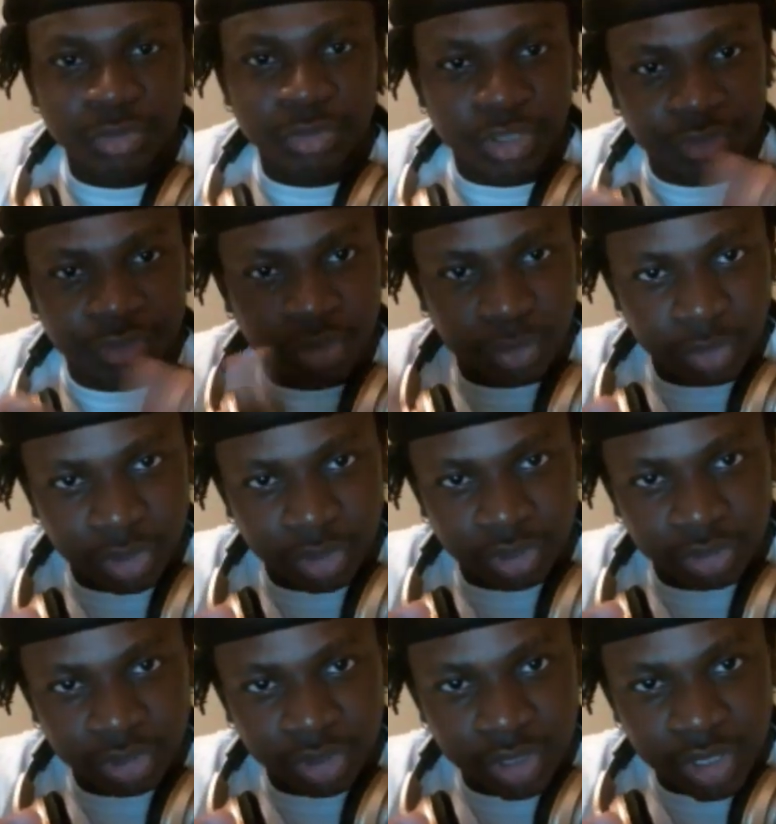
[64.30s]
himself to the
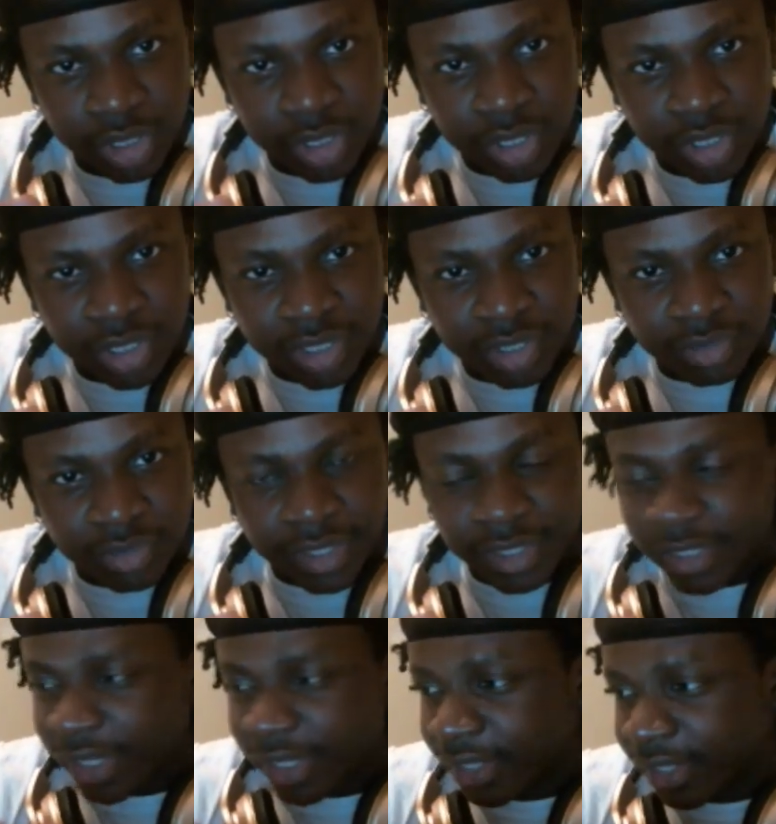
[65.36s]
world,
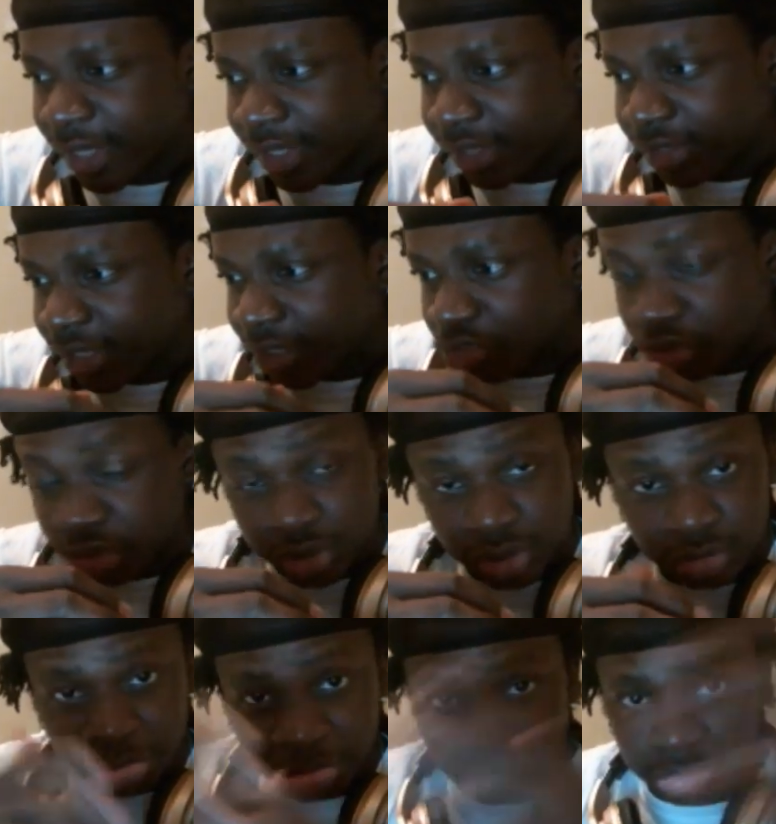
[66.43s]
right, and
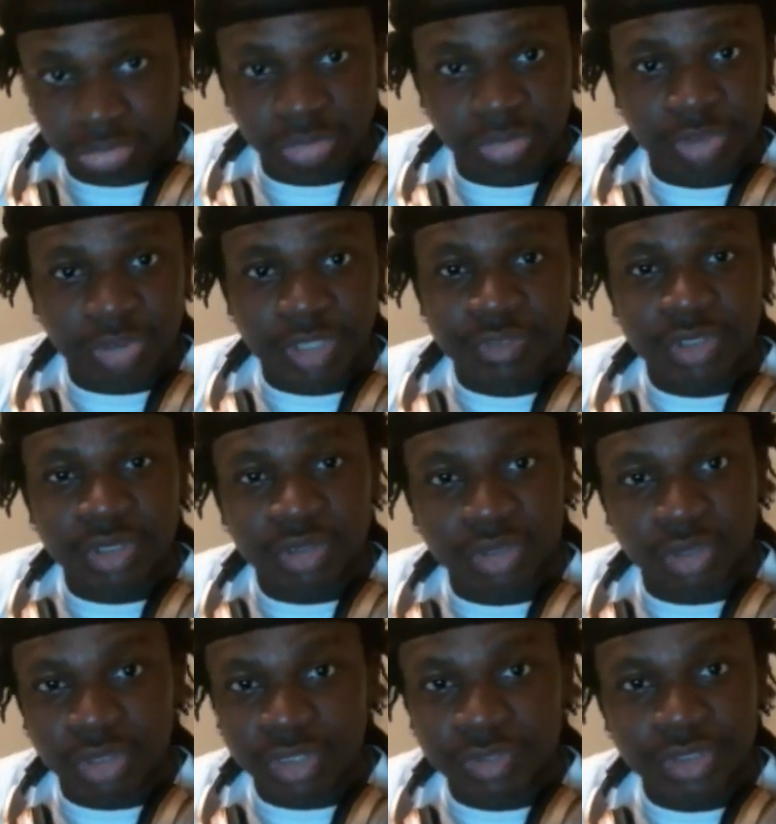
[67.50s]
just
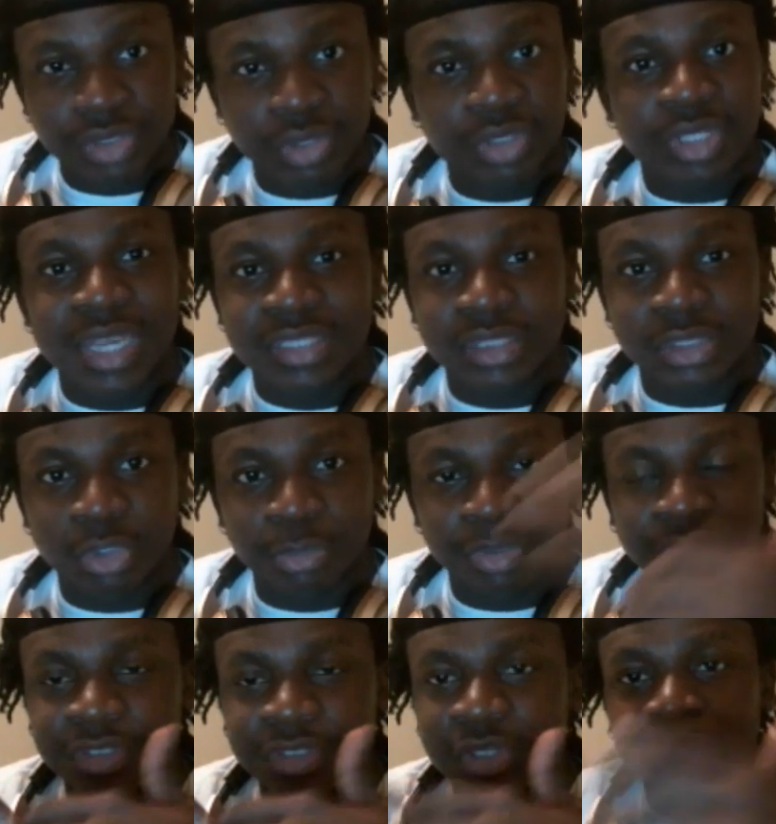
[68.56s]
leaves all the closets
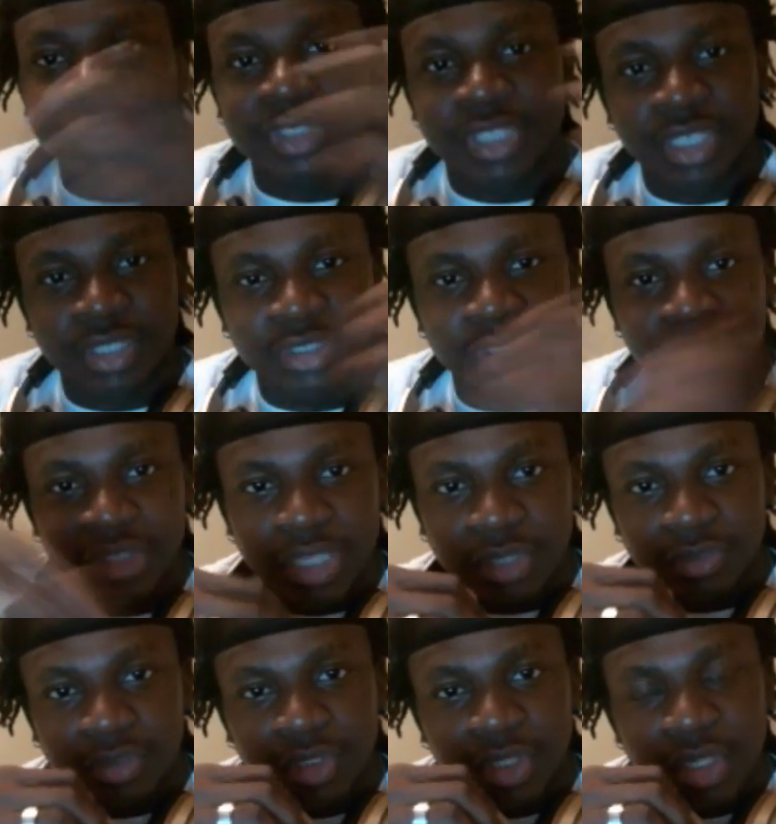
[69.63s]
open, leaves all the skeletons
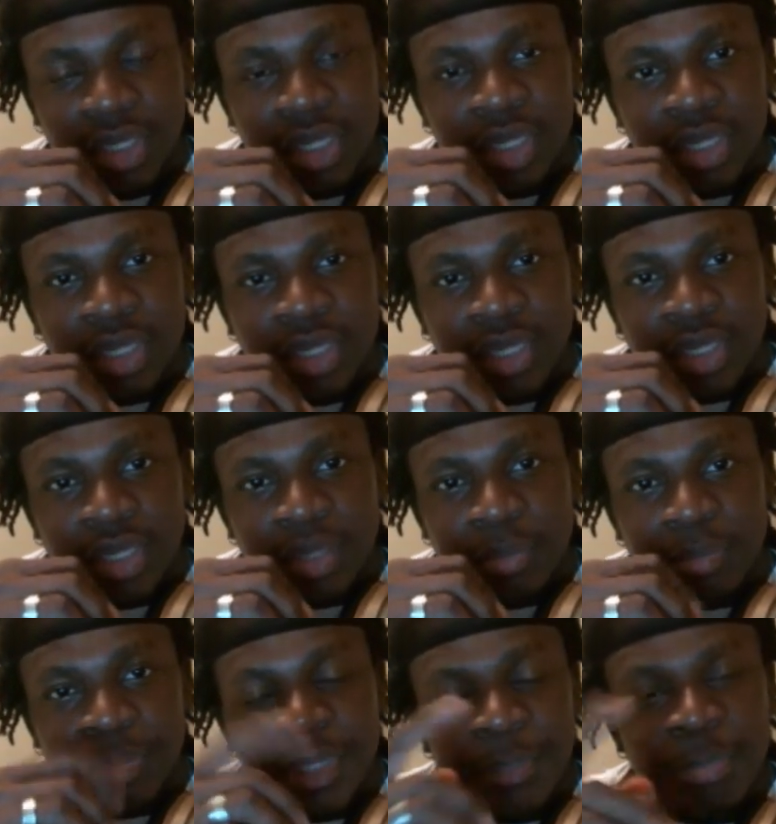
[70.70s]
out.
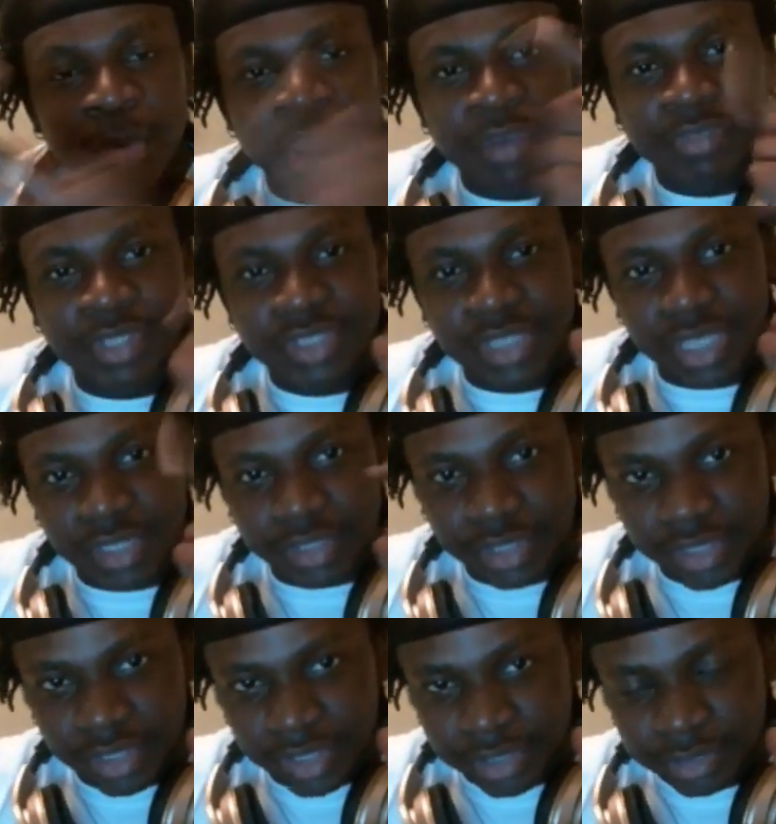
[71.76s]
People have this
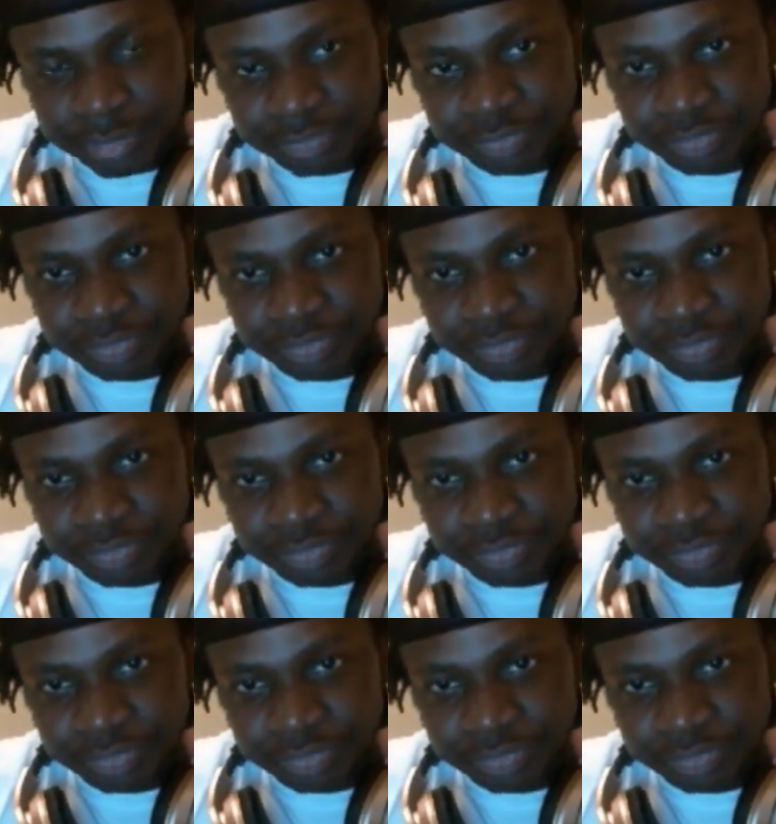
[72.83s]
idea